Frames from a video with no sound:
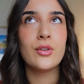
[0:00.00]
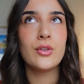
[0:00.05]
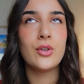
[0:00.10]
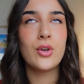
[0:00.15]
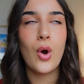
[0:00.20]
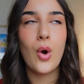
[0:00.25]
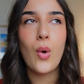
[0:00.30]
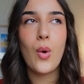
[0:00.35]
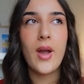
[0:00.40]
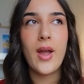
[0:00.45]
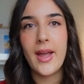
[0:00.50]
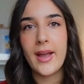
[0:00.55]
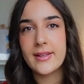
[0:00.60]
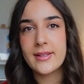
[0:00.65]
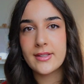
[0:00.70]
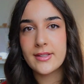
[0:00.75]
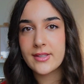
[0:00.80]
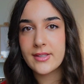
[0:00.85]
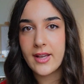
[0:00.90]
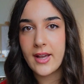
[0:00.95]
go
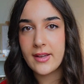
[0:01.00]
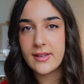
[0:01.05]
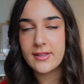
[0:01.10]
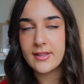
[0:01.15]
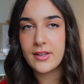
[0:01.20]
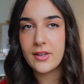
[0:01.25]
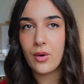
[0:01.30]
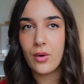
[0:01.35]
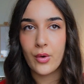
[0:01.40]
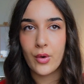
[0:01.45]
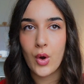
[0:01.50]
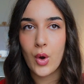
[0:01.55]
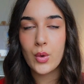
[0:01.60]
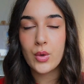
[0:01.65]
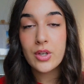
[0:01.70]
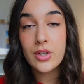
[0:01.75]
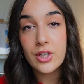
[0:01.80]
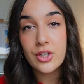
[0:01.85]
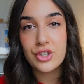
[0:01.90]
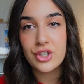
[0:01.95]
exercising or
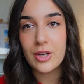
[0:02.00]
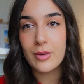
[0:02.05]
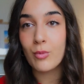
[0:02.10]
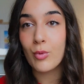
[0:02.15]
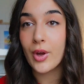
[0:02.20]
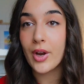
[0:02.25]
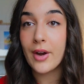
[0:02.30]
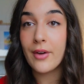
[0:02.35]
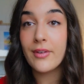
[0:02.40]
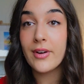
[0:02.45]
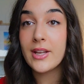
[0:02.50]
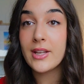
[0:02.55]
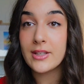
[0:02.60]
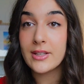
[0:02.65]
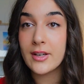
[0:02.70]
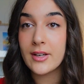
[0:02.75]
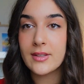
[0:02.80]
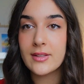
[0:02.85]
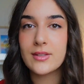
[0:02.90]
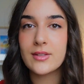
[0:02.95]
go to the gym, whatever he
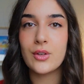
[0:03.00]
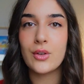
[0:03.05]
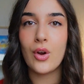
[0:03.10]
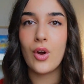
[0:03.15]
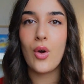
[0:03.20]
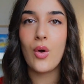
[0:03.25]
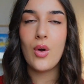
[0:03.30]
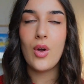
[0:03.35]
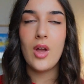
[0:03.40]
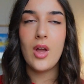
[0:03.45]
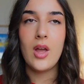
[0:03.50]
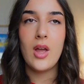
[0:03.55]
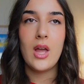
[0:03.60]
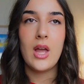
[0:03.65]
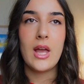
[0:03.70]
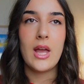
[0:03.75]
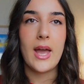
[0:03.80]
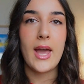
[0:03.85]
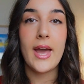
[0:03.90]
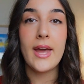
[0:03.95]
does, you know,
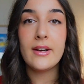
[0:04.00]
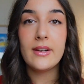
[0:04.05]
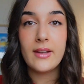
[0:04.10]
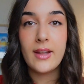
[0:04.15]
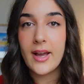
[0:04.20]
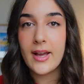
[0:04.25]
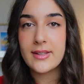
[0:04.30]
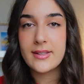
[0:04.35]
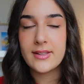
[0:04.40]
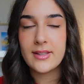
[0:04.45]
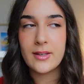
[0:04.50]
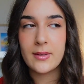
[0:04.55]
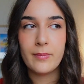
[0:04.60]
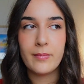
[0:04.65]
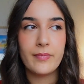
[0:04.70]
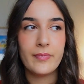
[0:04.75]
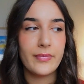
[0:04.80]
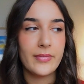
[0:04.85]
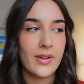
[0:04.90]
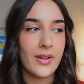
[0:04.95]
analyze
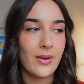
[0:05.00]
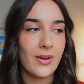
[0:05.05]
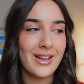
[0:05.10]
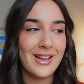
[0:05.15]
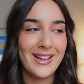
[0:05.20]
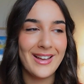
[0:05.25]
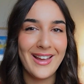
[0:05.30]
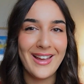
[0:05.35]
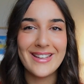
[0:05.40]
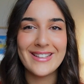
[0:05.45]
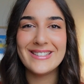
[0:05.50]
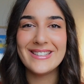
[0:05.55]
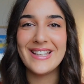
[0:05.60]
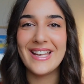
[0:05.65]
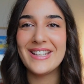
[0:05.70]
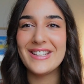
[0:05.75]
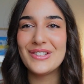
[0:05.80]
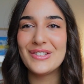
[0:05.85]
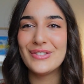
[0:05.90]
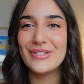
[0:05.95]
him and
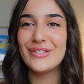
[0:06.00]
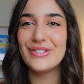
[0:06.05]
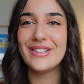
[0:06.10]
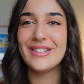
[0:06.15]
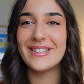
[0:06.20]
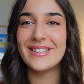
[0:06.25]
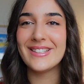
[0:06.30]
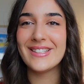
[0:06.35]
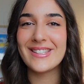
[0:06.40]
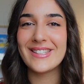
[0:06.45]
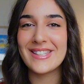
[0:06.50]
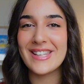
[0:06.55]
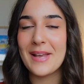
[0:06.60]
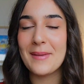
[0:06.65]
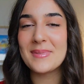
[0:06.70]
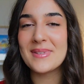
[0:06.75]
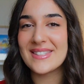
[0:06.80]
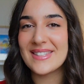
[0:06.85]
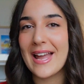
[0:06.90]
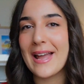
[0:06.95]
then do the
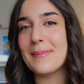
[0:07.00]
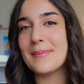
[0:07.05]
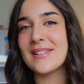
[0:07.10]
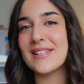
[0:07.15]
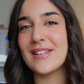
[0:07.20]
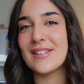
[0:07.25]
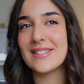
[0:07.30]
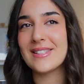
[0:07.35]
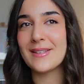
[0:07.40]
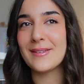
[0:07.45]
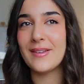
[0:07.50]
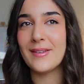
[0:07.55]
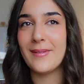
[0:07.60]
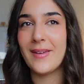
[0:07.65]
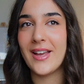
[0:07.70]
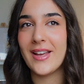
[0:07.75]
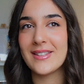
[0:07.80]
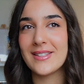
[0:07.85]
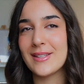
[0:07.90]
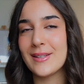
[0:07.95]
same steps
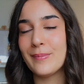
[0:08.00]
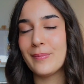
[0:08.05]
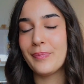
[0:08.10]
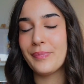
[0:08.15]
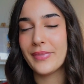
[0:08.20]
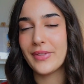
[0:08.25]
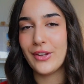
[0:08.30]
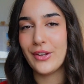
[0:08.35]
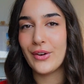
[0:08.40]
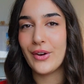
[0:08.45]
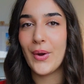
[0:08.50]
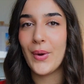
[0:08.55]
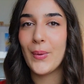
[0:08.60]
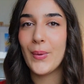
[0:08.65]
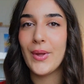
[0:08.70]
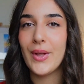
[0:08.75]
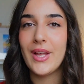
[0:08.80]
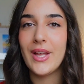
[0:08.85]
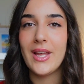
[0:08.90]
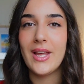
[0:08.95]
as him, you
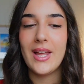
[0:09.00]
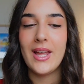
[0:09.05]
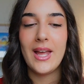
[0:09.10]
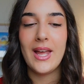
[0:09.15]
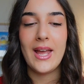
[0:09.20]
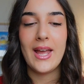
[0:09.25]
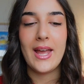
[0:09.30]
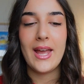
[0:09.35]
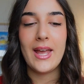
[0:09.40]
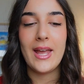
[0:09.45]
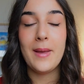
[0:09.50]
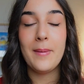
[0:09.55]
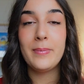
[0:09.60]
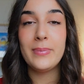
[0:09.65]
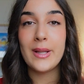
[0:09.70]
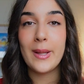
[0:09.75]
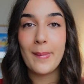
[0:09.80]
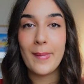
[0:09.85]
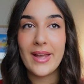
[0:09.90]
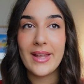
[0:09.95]
know.
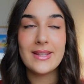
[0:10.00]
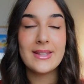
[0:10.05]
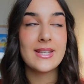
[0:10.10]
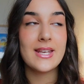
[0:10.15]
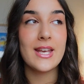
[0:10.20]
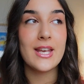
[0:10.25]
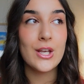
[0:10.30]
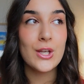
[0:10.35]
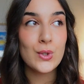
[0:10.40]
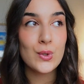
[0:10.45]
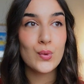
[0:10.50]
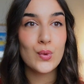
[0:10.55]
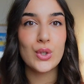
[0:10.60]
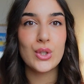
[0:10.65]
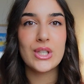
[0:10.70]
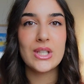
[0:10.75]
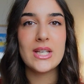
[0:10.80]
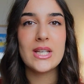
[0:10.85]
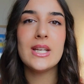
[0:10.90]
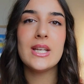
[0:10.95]
Implement his
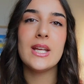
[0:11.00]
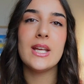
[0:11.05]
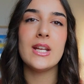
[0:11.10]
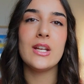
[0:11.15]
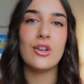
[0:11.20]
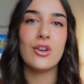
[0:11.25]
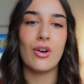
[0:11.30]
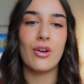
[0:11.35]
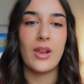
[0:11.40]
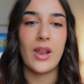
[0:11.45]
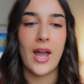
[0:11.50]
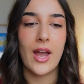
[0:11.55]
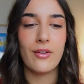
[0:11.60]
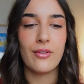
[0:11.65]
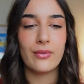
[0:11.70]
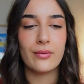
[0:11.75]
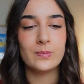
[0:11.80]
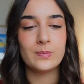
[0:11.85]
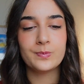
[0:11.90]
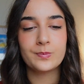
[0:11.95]
routine in your
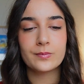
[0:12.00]
life.